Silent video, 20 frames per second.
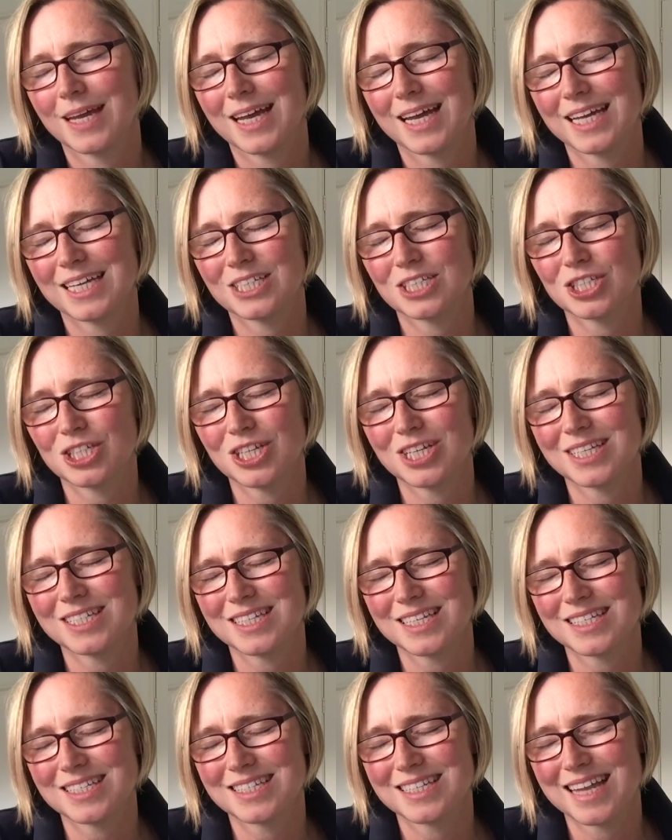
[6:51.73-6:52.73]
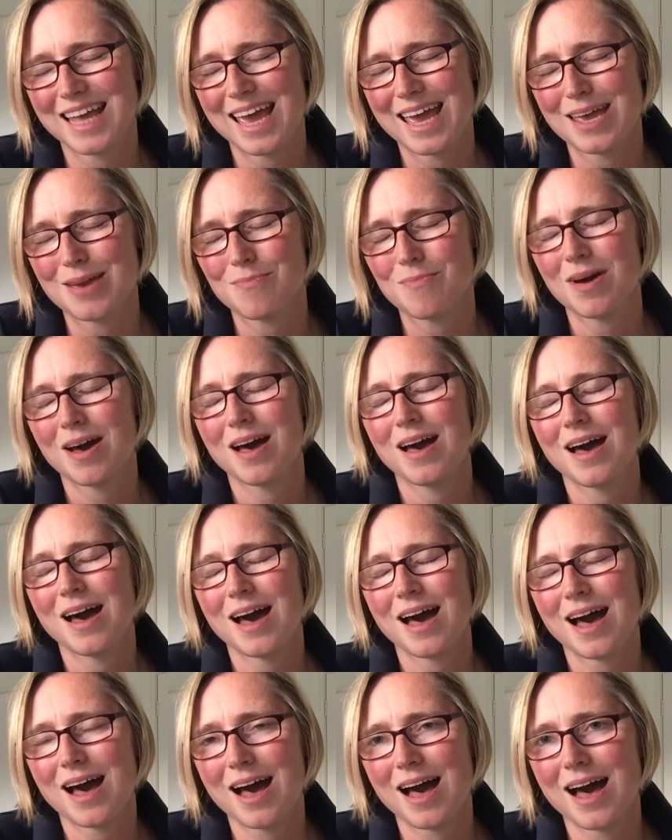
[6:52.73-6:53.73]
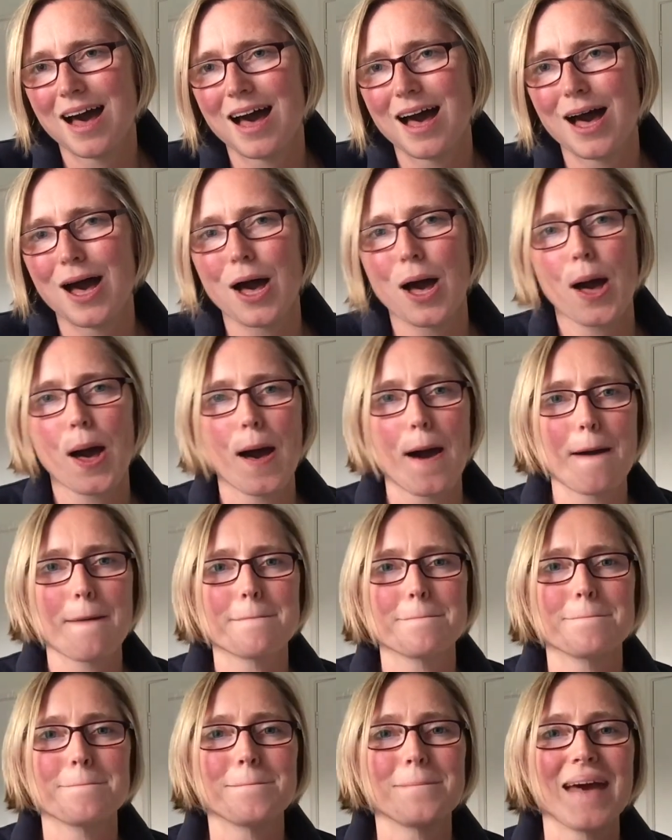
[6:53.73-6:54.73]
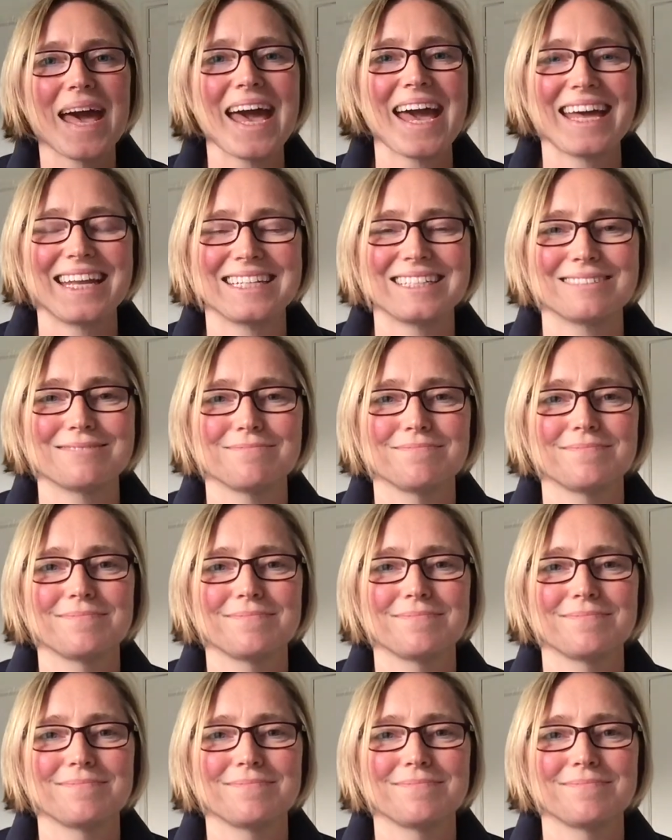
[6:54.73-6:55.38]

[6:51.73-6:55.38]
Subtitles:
In Jesus' name, amen.